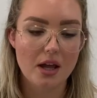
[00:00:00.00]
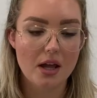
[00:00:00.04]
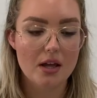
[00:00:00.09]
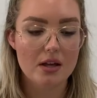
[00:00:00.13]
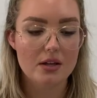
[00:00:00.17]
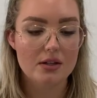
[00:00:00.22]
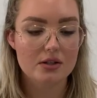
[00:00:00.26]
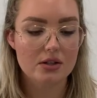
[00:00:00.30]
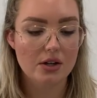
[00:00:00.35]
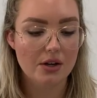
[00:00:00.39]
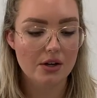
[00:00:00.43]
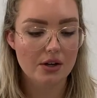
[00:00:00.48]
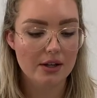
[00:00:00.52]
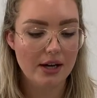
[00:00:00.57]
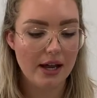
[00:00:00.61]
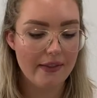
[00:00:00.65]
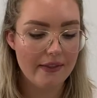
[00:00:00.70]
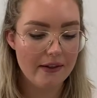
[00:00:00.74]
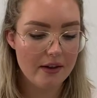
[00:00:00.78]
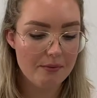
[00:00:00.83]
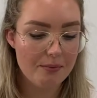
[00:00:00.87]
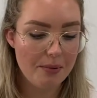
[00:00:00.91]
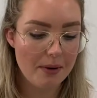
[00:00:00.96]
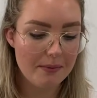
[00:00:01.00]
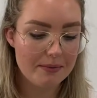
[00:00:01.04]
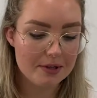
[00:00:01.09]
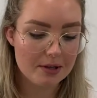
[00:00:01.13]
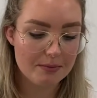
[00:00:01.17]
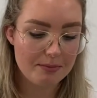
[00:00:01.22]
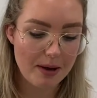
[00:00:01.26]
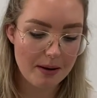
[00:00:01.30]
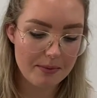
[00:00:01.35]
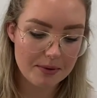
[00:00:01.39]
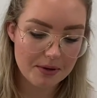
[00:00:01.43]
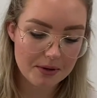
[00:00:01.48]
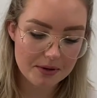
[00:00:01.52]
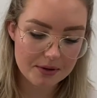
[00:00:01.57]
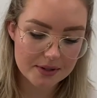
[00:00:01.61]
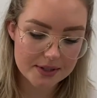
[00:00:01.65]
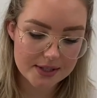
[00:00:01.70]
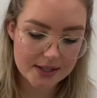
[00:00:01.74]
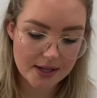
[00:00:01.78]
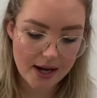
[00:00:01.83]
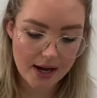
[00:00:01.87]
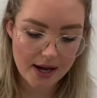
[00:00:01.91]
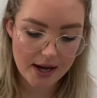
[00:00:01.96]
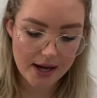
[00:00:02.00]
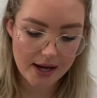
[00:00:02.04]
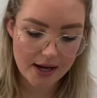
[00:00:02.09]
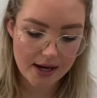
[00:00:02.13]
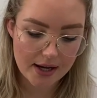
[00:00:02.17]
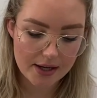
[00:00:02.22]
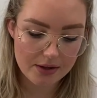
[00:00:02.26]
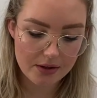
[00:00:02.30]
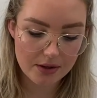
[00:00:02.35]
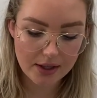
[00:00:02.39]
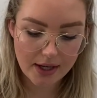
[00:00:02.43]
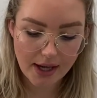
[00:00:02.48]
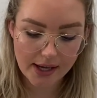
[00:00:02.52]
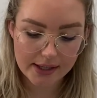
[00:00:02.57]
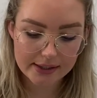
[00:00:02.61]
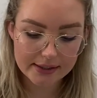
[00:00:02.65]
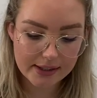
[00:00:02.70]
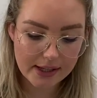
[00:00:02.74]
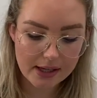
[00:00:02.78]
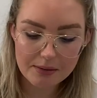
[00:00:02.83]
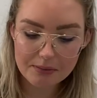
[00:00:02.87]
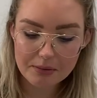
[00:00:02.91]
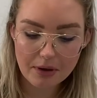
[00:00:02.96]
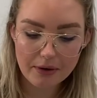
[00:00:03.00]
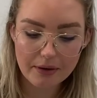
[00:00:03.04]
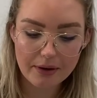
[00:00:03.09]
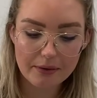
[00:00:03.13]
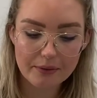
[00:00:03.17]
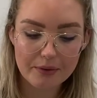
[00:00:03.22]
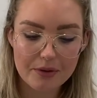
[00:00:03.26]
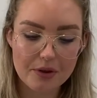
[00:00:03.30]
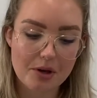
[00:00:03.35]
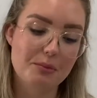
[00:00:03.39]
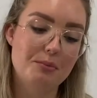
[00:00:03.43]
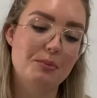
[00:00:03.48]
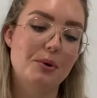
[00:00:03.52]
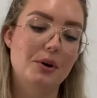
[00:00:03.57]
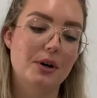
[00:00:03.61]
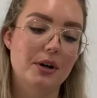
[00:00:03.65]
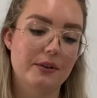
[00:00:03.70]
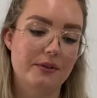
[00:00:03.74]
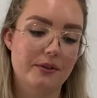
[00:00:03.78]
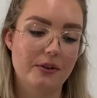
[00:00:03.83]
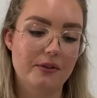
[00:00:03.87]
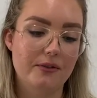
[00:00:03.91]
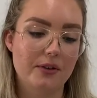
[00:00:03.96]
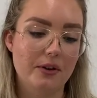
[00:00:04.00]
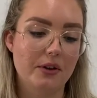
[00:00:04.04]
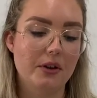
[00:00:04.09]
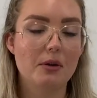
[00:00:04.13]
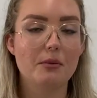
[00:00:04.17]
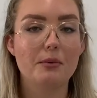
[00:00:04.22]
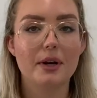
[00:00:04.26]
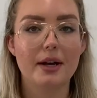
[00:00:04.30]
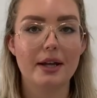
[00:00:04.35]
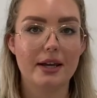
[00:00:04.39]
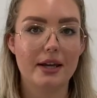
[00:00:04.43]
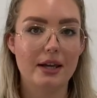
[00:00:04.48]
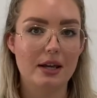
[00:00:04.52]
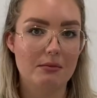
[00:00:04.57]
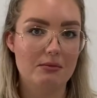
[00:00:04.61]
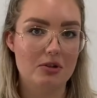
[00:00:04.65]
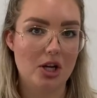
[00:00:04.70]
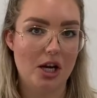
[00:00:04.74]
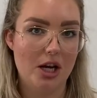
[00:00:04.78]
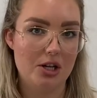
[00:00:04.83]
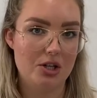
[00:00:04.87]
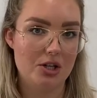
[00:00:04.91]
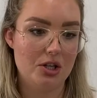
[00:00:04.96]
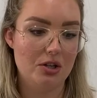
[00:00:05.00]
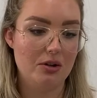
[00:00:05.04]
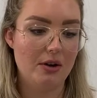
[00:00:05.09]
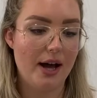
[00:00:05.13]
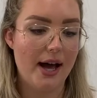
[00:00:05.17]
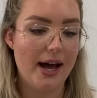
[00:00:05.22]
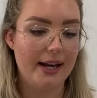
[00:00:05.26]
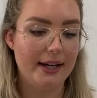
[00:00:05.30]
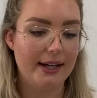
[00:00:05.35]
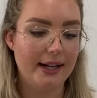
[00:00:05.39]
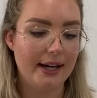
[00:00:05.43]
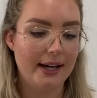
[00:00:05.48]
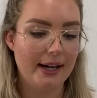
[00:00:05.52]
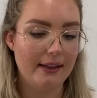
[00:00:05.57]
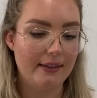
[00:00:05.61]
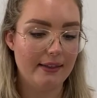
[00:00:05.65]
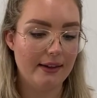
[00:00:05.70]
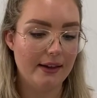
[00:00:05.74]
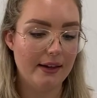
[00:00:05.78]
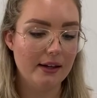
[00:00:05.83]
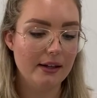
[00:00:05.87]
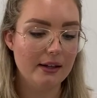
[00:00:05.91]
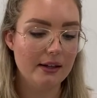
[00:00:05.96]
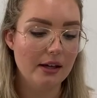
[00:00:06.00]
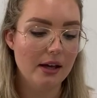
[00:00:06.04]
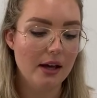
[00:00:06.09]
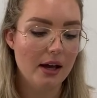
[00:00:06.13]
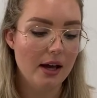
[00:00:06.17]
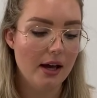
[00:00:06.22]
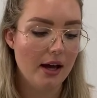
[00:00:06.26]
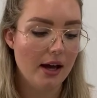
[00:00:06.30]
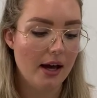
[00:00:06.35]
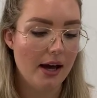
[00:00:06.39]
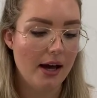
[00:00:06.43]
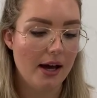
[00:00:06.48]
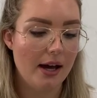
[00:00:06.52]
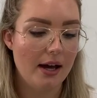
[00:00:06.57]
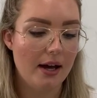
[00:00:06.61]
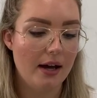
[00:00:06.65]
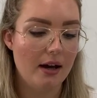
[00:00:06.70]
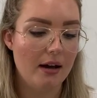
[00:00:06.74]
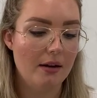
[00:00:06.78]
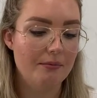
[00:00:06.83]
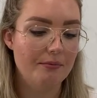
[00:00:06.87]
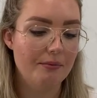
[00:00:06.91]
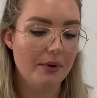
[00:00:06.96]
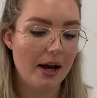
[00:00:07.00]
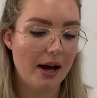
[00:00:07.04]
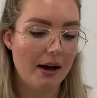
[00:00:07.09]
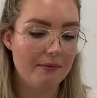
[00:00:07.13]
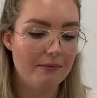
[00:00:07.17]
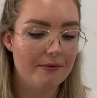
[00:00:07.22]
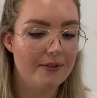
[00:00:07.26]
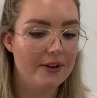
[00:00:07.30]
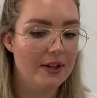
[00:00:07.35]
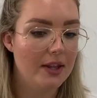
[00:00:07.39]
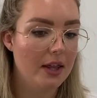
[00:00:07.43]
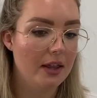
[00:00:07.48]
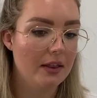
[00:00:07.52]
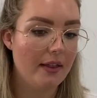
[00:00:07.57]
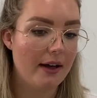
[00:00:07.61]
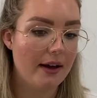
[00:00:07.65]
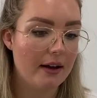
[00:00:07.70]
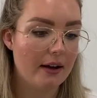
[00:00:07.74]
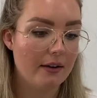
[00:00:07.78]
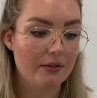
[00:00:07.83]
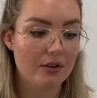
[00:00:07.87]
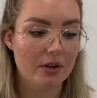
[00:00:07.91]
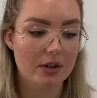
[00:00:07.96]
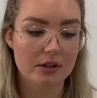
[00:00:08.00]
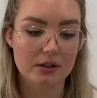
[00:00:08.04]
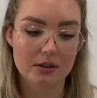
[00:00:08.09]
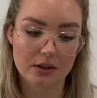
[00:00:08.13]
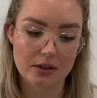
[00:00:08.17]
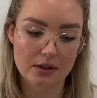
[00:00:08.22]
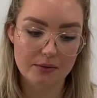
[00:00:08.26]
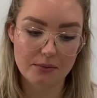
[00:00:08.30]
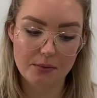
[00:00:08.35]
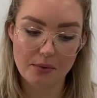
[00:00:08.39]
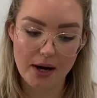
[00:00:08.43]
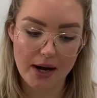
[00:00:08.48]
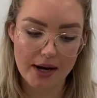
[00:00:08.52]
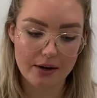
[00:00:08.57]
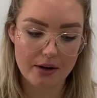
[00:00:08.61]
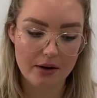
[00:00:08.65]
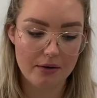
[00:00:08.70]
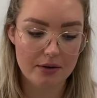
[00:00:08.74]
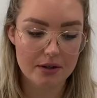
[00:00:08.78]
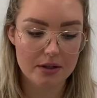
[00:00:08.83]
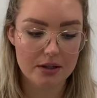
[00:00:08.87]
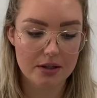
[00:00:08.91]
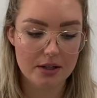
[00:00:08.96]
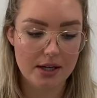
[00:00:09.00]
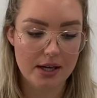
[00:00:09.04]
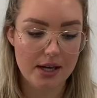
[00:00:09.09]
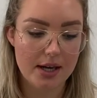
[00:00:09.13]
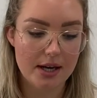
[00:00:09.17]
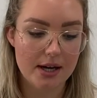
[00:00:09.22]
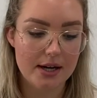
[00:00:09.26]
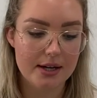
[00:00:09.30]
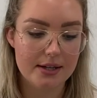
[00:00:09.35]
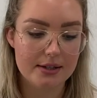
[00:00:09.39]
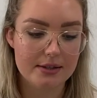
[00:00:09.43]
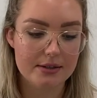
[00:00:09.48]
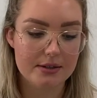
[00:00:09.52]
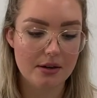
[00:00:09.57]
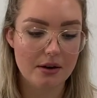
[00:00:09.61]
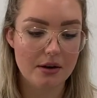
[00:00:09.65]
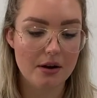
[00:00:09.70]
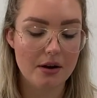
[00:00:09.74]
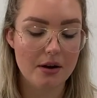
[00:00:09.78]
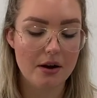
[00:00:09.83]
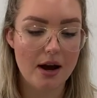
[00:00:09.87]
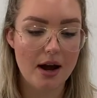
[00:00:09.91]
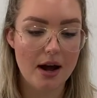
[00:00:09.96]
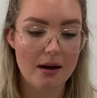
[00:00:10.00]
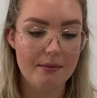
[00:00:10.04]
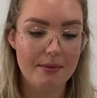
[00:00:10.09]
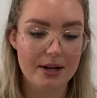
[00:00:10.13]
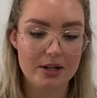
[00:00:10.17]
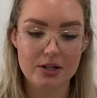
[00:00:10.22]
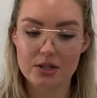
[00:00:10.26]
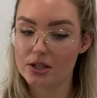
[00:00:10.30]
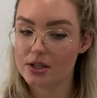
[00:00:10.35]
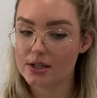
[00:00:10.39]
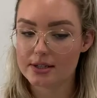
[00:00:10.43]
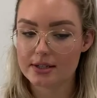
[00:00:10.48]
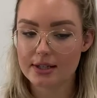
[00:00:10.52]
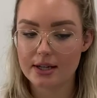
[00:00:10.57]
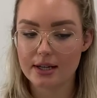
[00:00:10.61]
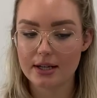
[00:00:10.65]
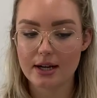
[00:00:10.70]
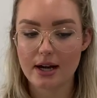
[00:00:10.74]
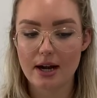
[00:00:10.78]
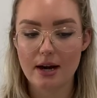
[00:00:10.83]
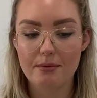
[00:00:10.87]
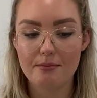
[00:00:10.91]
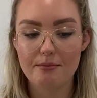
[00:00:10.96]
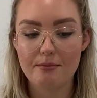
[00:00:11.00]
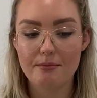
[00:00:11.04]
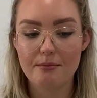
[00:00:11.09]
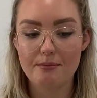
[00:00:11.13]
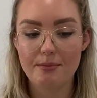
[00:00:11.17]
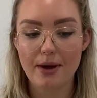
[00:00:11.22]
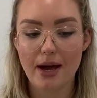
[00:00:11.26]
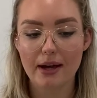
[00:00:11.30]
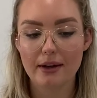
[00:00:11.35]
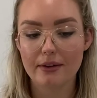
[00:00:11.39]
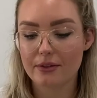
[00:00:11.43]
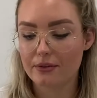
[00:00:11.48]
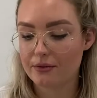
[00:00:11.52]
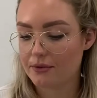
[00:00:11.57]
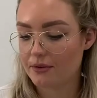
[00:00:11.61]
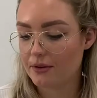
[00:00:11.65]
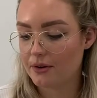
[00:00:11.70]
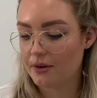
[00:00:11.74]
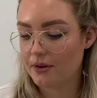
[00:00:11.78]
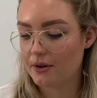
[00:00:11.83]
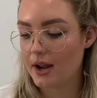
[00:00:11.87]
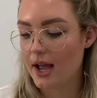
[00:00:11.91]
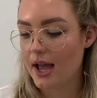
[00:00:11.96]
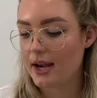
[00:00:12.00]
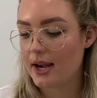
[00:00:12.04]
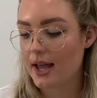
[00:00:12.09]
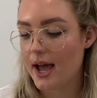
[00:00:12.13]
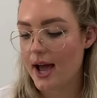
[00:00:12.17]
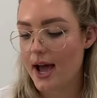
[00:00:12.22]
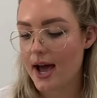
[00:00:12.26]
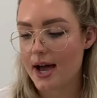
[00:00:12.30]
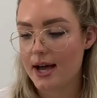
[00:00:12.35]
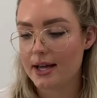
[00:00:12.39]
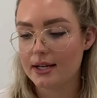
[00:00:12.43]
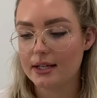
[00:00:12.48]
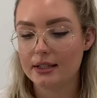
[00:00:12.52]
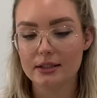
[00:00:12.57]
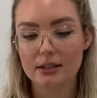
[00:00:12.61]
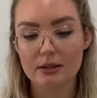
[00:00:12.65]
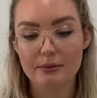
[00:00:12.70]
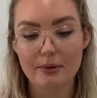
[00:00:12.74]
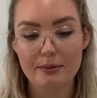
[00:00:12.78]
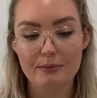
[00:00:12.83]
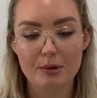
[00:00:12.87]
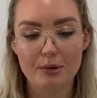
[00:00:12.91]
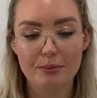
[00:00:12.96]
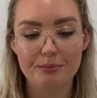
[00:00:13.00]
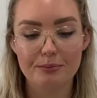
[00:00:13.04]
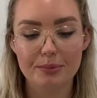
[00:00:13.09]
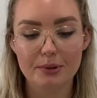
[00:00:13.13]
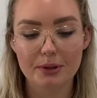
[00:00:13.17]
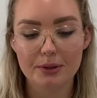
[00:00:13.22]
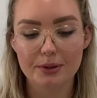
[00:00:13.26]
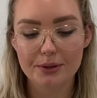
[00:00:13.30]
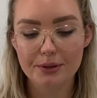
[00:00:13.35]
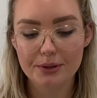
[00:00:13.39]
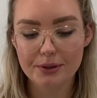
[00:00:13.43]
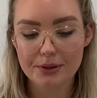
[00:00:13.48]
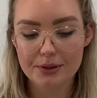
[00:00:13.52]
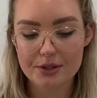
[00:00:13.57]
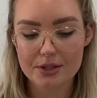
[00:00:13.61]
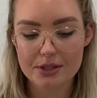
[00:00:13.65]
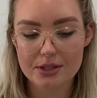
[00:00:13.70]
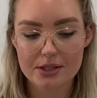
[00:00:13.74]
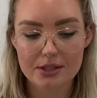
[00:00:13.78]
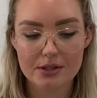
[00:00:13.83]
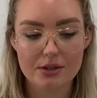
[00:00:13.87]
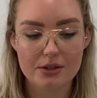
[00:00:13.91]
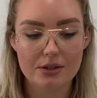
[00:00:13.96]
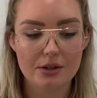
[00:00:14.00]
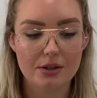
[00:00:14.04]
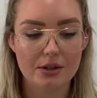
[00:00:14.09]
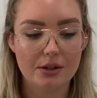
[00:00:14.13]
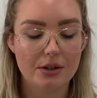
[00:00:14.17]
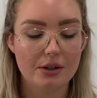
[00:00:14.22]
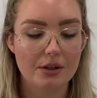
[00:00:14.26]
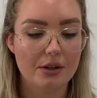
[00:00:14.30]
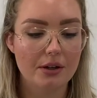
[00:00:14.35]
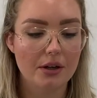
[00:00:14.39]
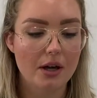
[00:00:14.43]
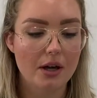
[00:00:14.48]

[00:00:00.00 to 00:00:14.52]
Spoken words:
So now that you've popped your bubbles, you can keep going with your board if you feel you want to keep changing or adding anything. I'm feeling like I've got a lot of white going on here, so I'm actually just going to come back through and add a little bit more blue just to